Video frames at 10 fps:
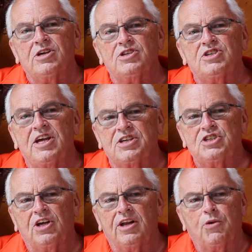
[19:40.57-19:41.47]
stay
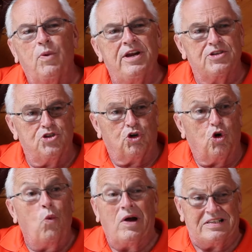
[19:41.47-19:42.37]
still in the winning
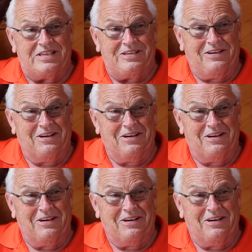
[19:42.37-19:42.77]
circle once.